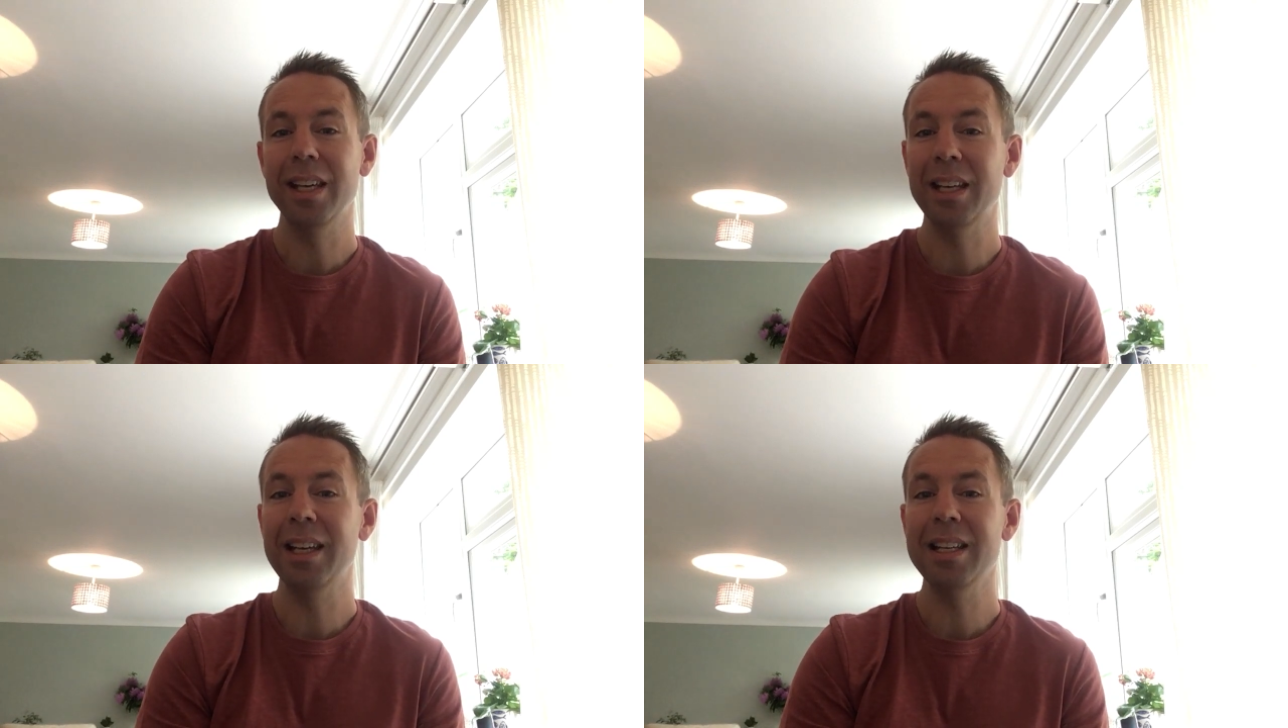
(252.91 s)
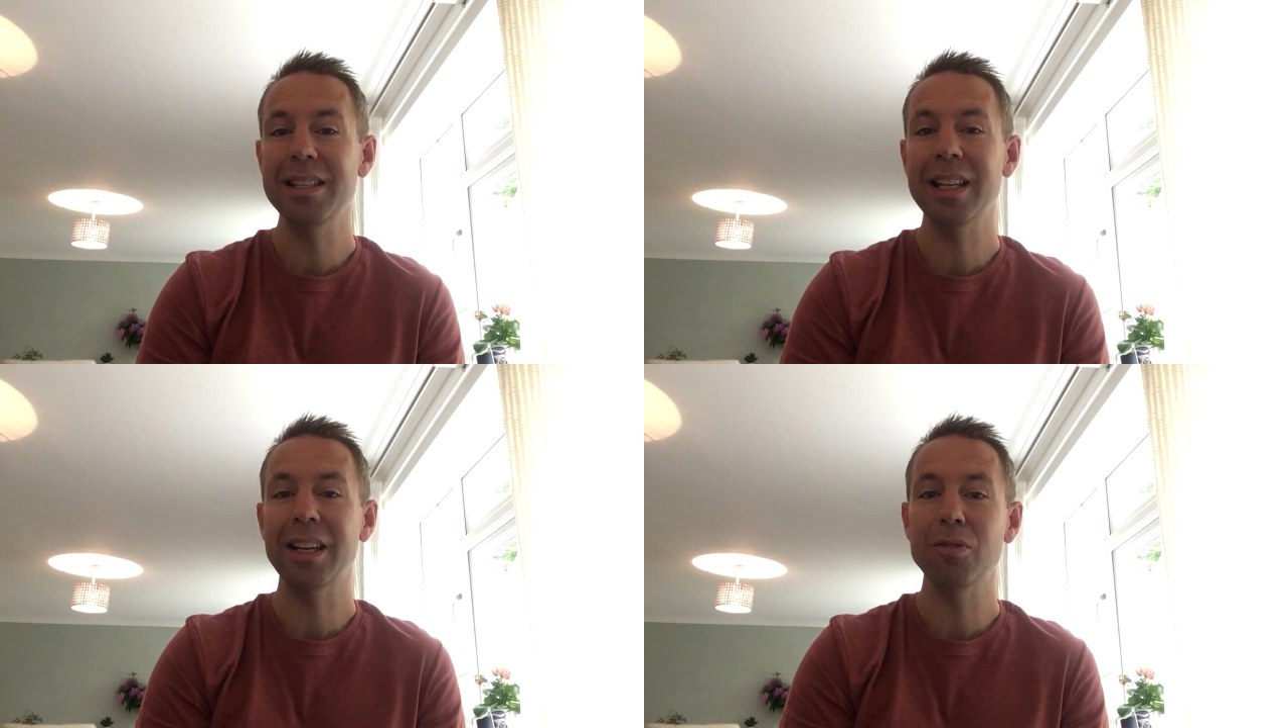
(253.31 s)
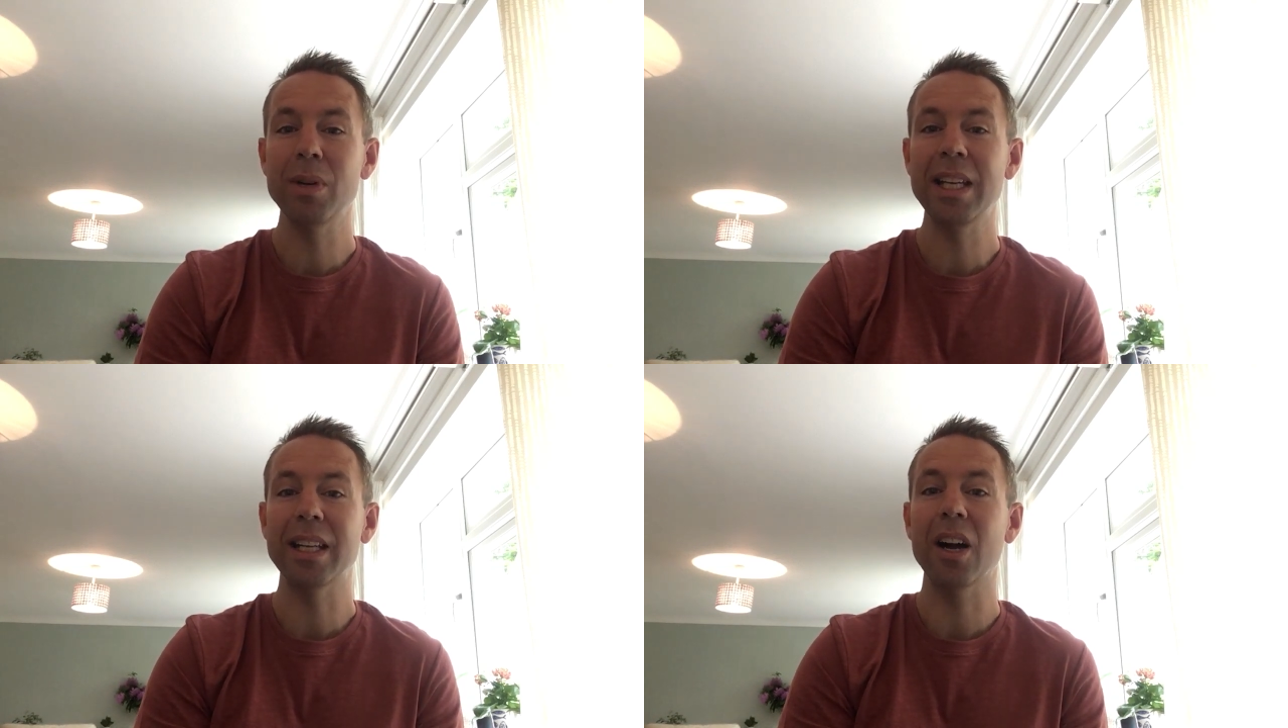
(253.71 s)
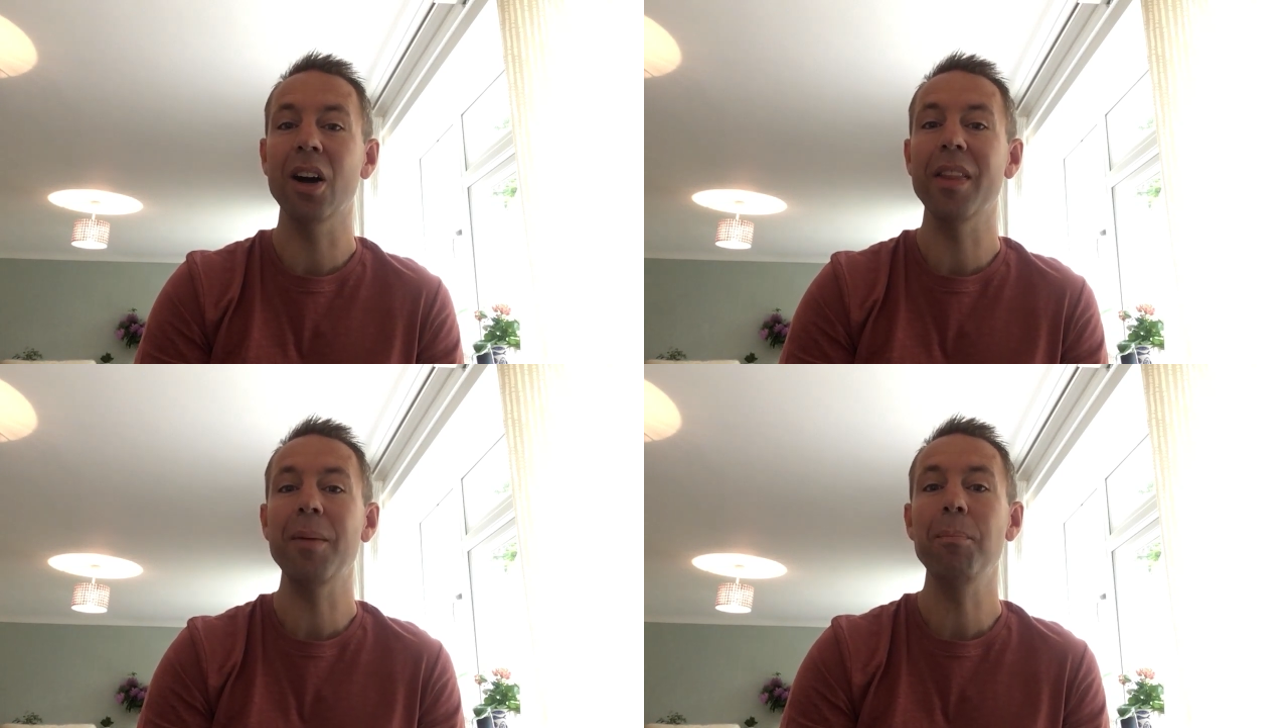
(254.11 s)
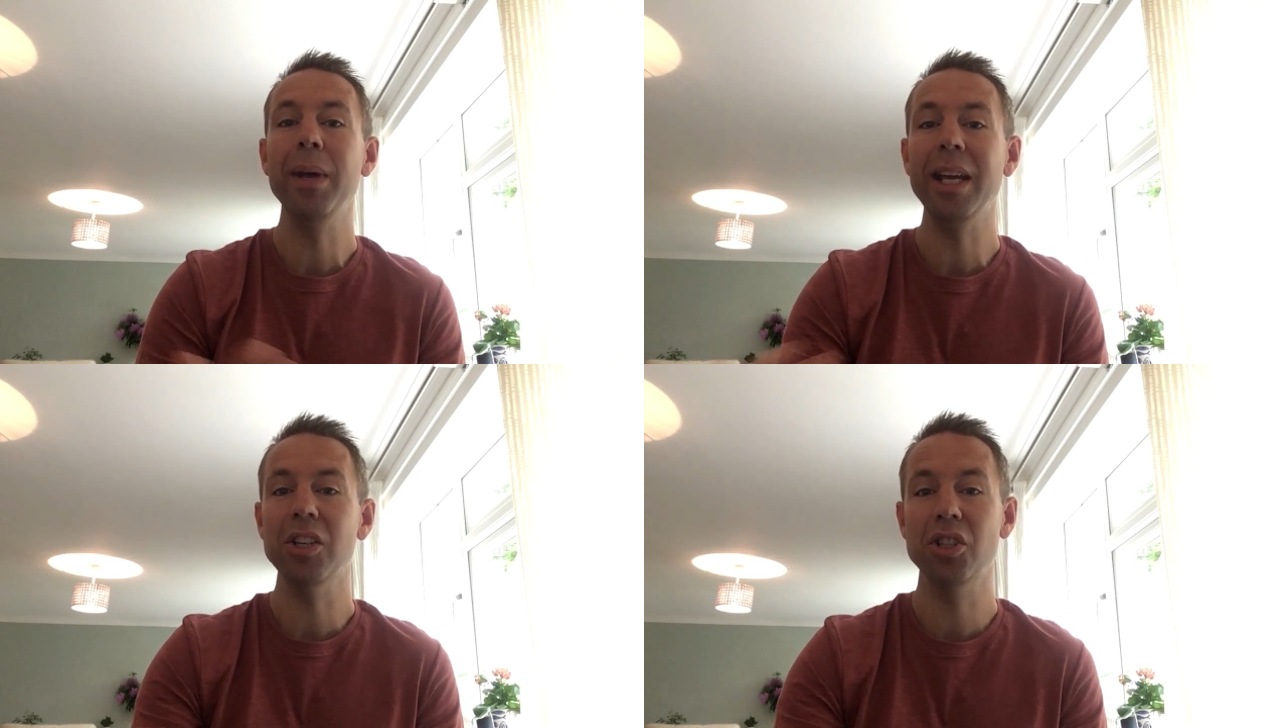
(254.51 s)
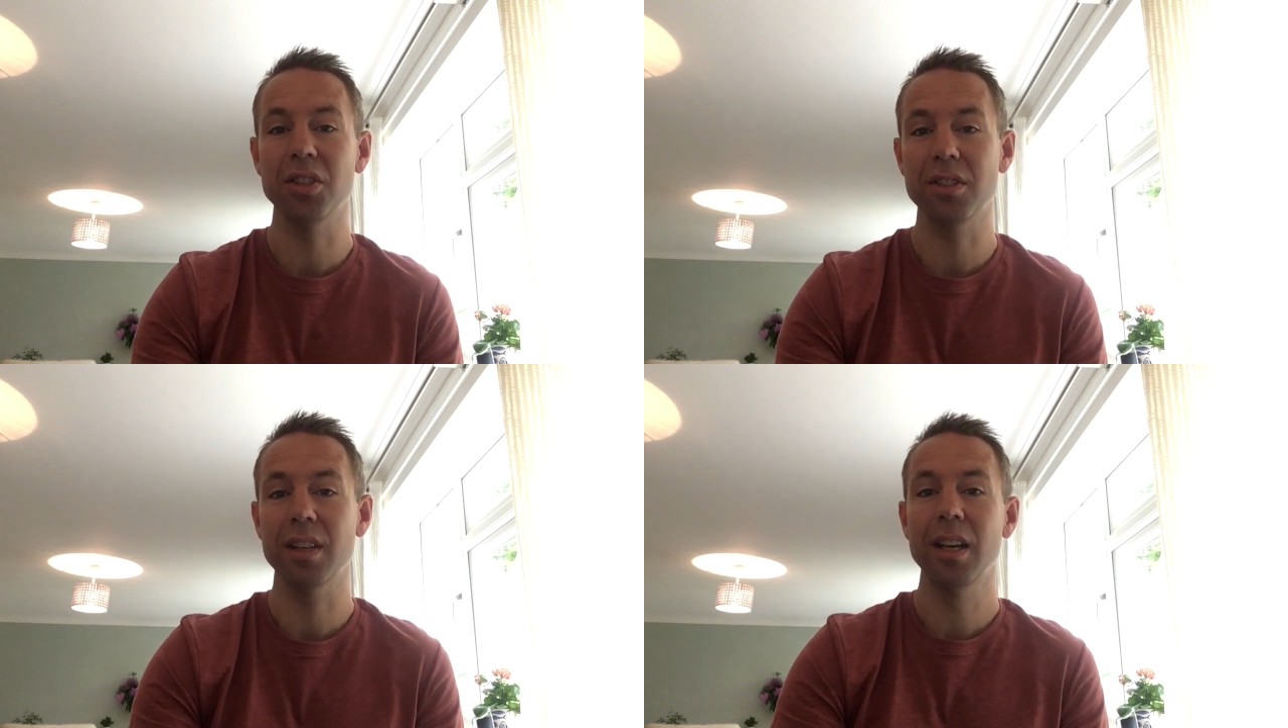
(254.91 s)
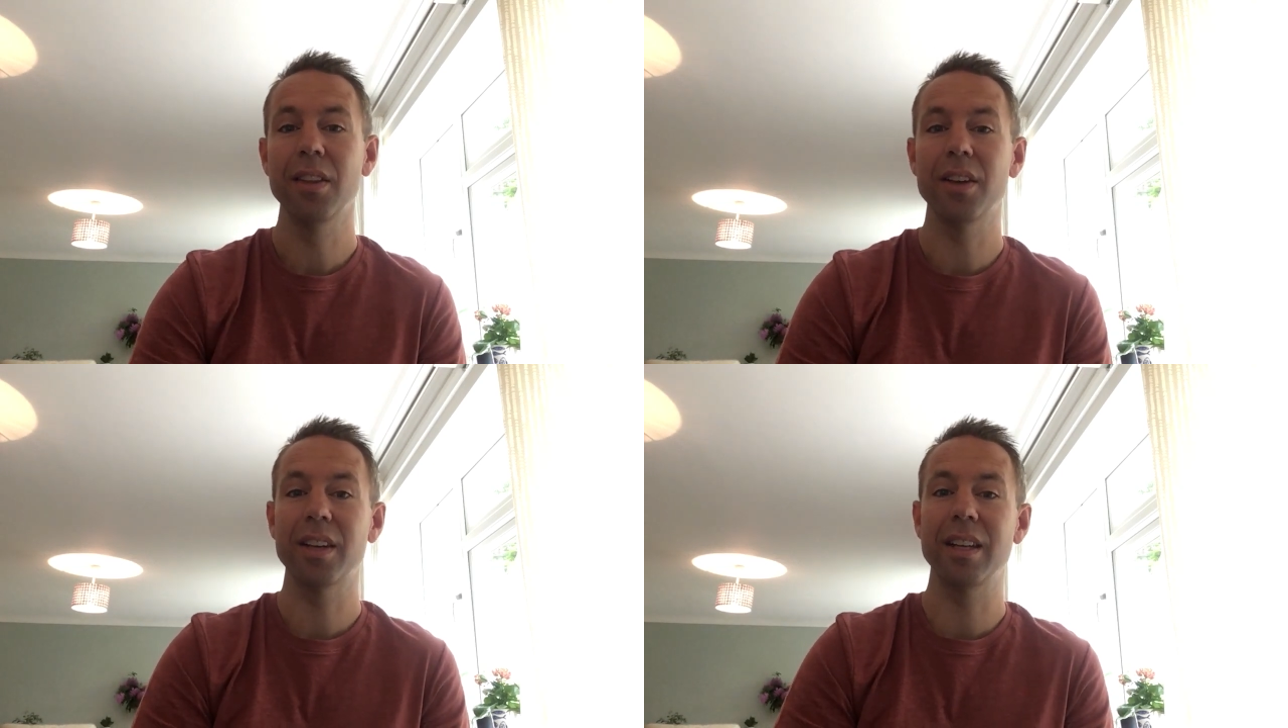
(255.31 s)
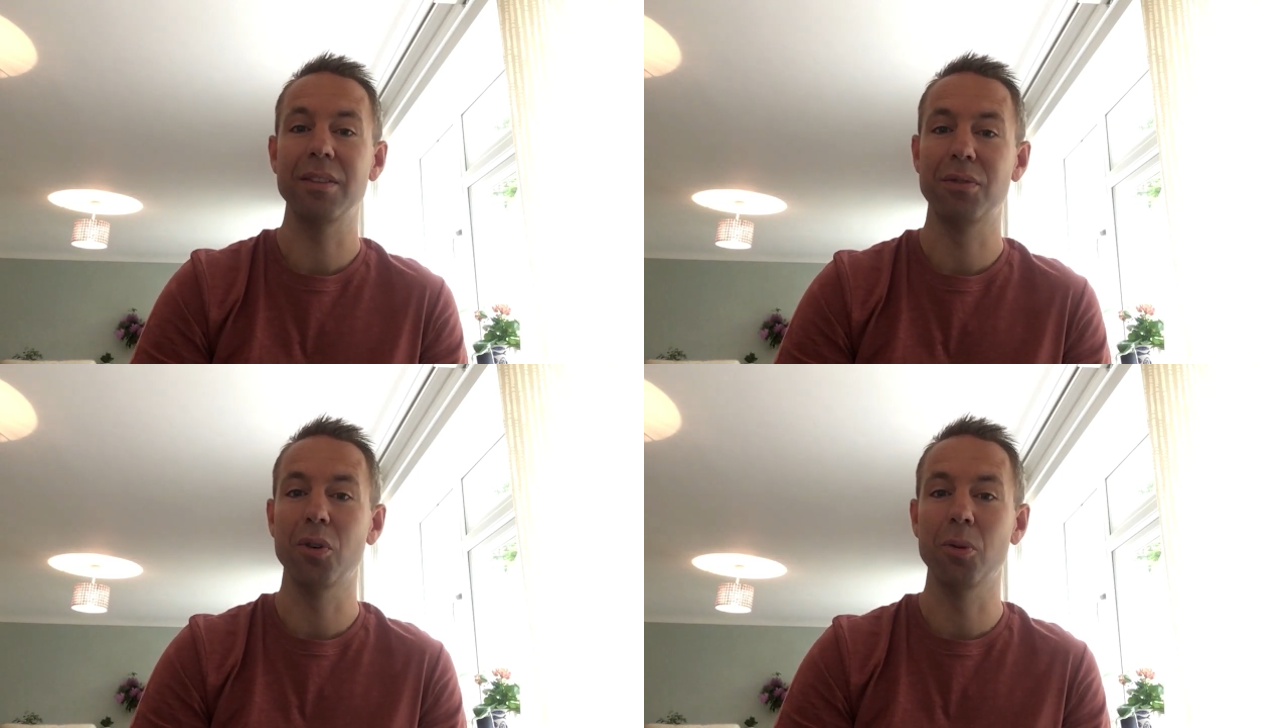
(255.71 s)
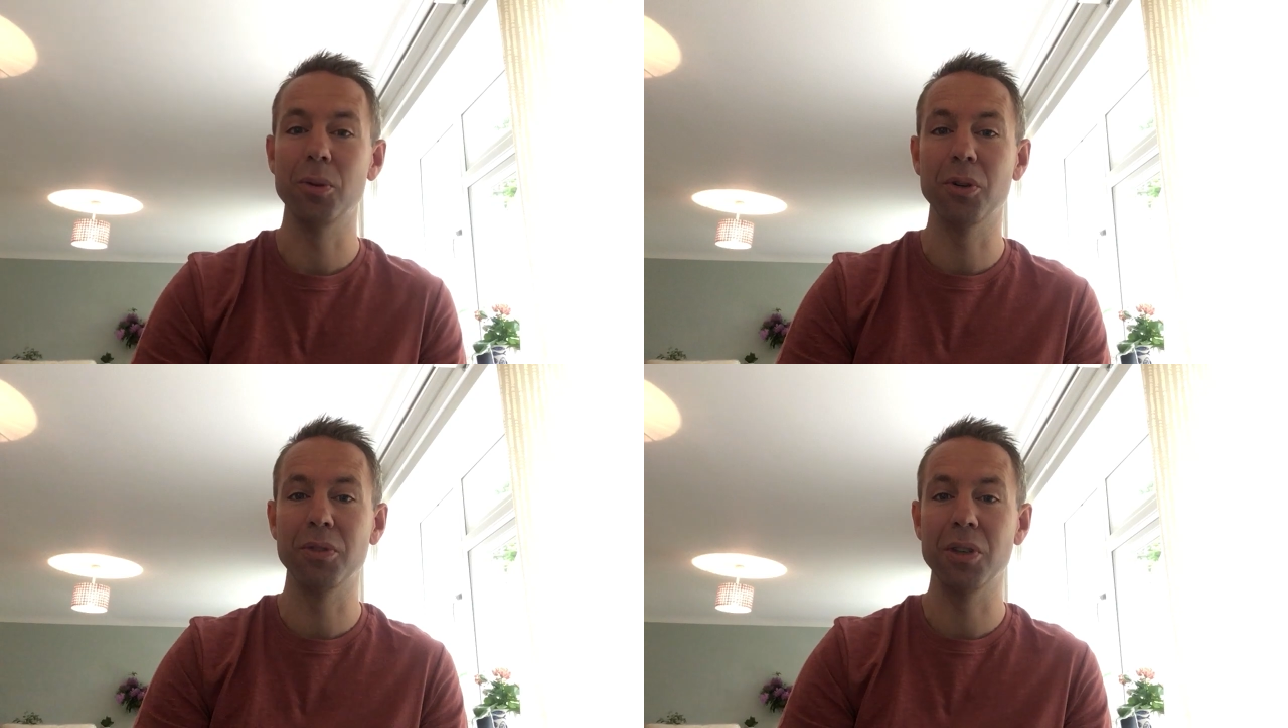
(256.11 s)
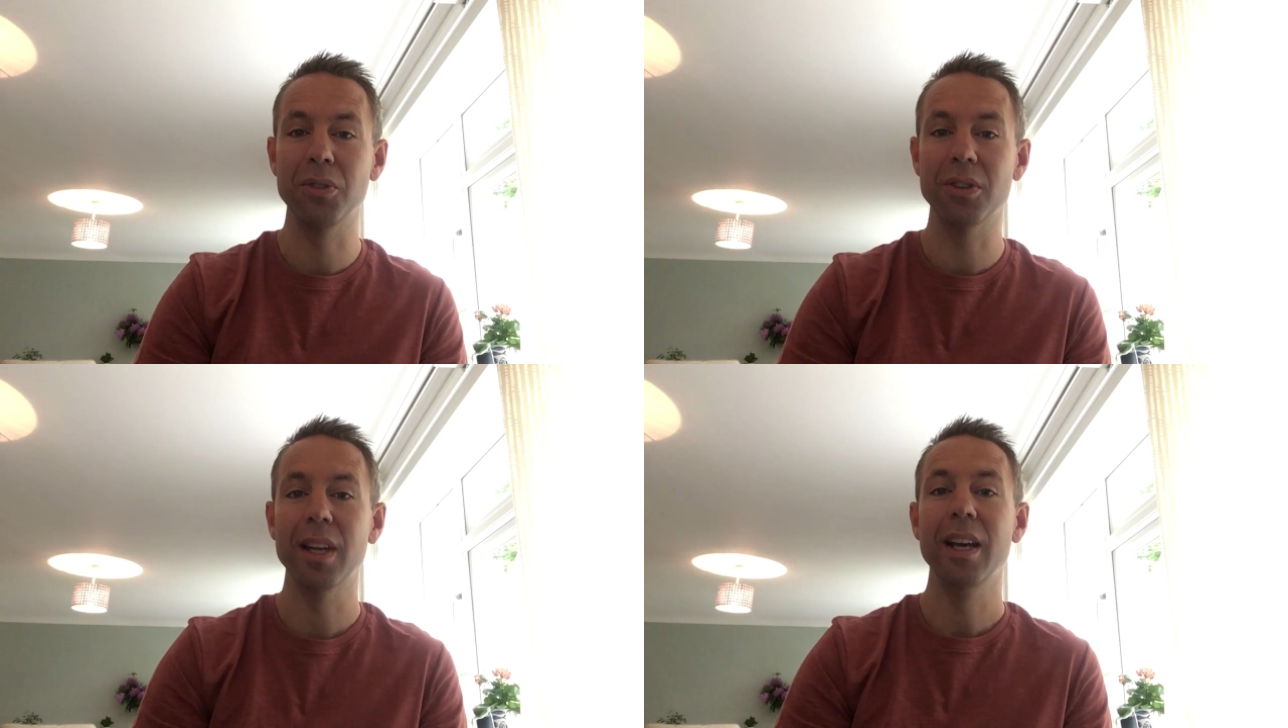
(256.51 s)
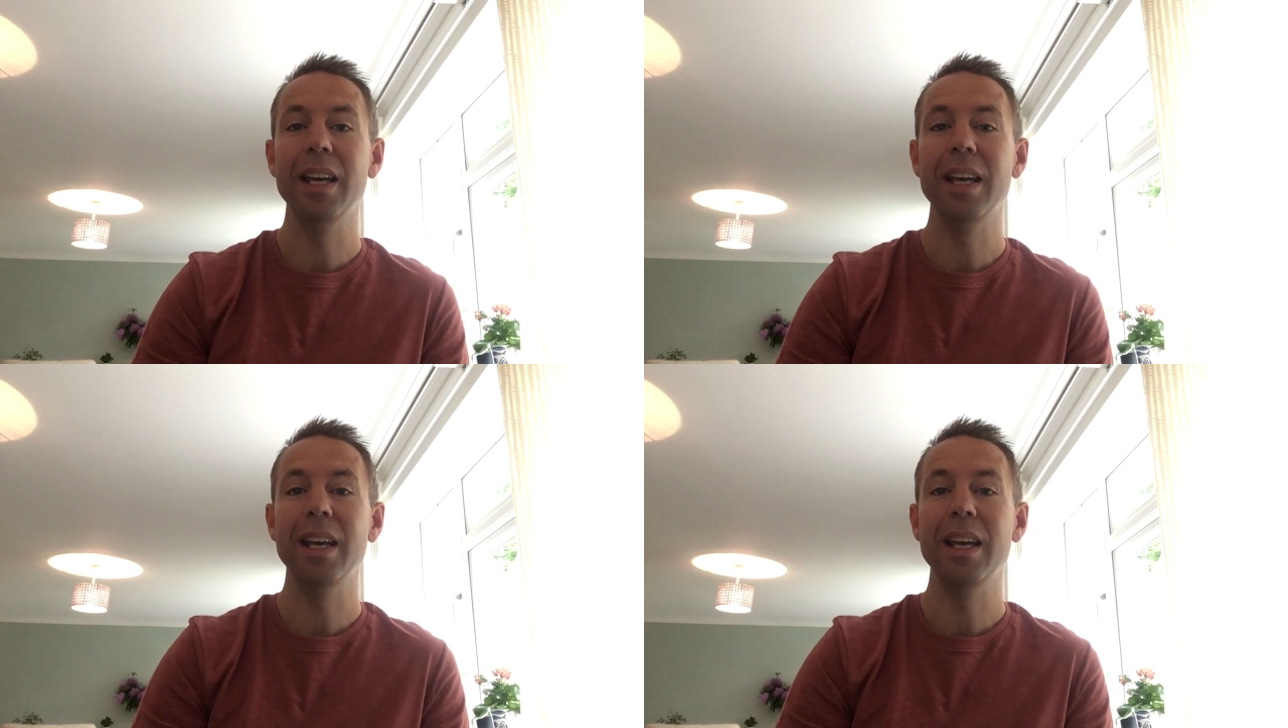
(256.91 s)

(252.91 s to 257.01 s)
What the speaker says: In a listening and a reading, are there pictures that can inform your views?